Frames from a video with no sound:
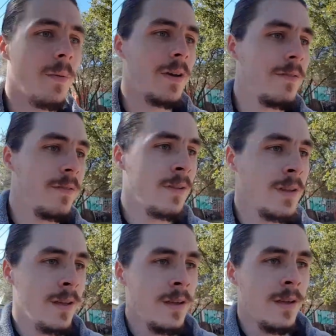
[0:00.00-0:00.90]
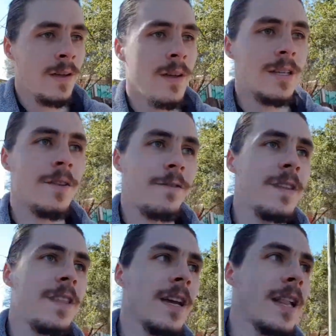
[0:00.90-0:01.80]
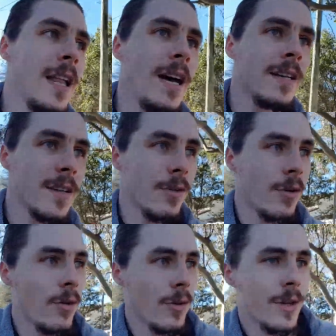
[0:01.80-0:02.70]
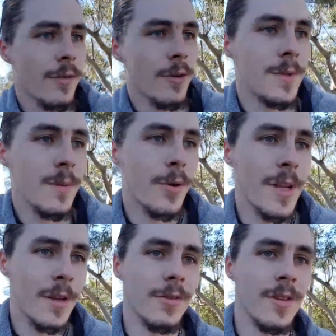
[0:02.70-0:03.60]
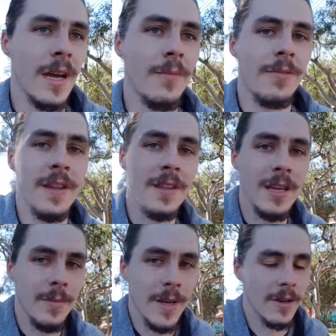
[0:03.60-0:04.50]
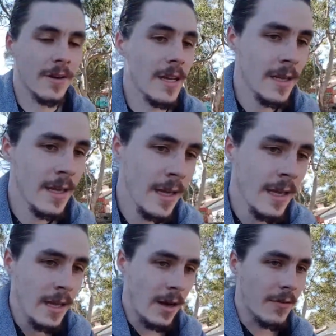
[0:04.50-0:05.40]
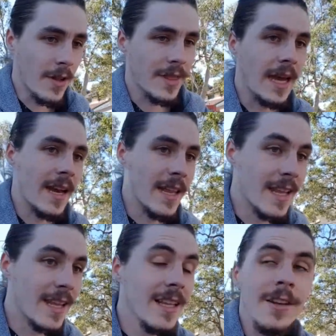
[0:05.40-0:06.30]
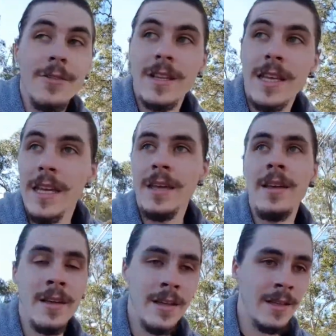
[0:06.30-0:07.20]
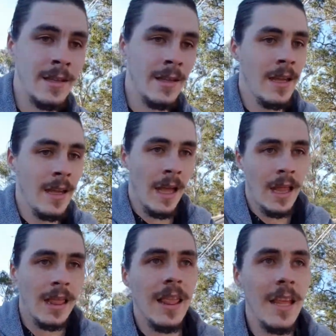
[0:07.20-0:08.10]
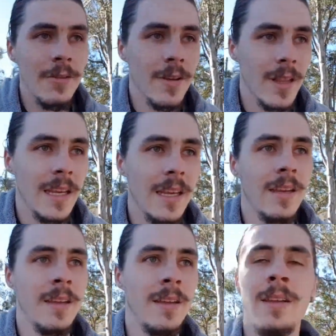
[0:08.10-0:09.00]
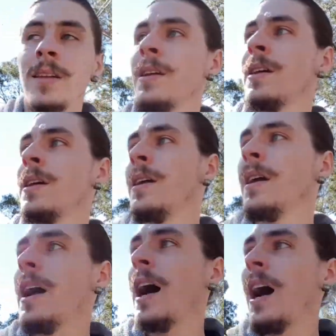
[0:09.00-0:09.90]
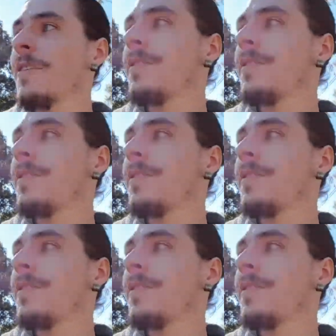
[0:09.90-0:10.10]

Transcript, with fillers: I mean, it's a fifth year class, so all your groups are pretty good come fifth year. But anyway, I've got that, and then literally, literally, half